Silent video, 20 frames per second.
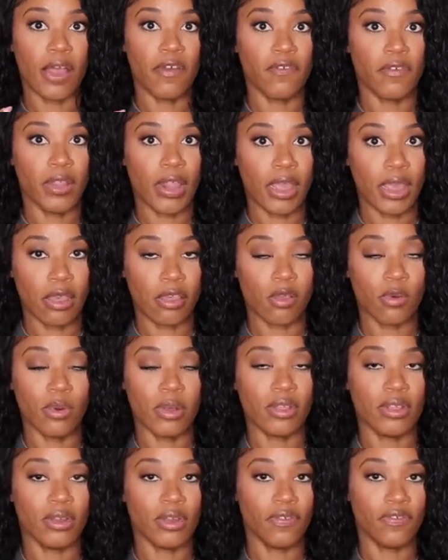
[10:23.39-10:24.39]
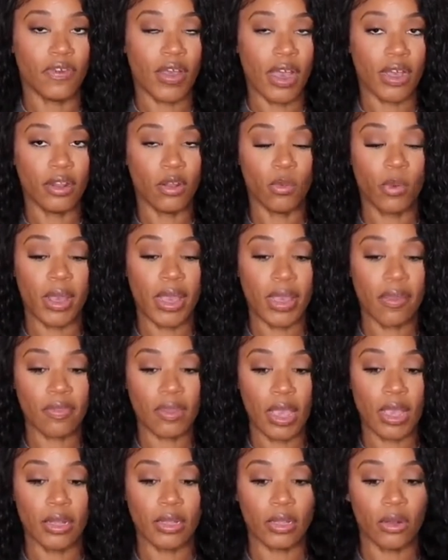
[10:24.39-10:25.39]
I feel like it's going to define the
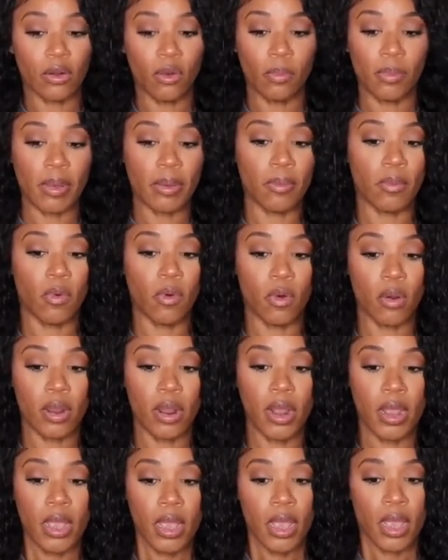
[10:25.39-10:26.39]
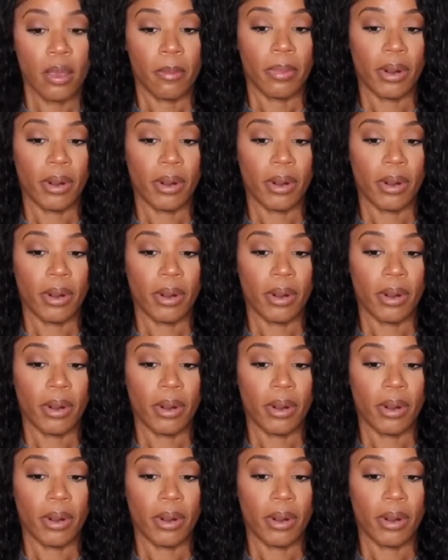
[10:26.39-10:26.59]
waves a little bit more,